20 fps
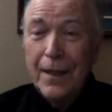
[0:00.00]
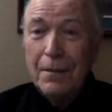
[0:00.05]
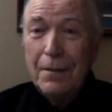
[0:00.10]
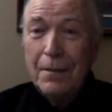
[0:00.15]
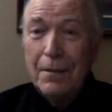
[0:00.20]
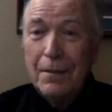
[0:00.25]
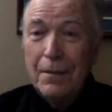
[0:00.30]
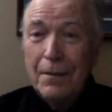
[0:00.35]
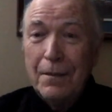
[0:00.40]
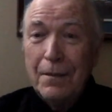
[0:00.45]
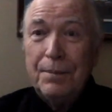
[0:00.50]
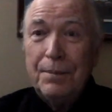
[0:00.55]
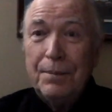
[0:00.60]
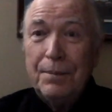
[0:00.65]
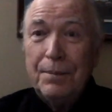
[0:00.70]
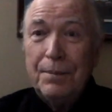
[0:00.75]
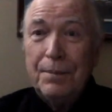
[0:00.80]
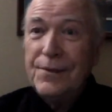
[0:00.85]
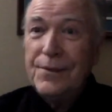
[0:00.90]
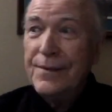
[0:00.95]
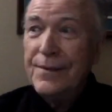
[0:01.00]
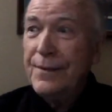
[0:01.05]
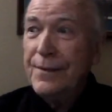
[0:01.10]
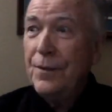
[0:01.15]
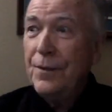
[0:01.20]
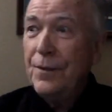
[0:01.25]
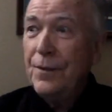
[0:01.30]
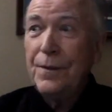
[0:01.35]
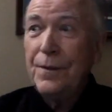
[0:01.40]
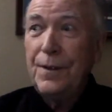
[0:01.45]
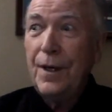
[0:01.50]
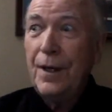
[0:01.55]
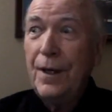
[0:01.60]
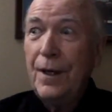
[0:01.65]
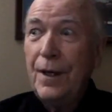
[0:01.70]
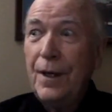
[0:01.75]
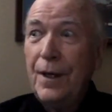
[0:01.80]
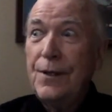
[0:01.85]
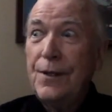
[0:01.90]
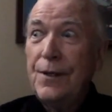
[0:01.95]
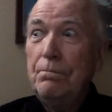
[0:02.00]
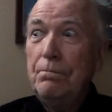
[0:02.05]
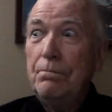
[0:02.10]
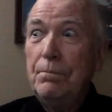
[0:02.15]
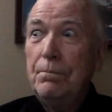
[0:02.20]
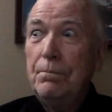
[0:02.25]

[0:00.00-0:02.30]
But the dogs stop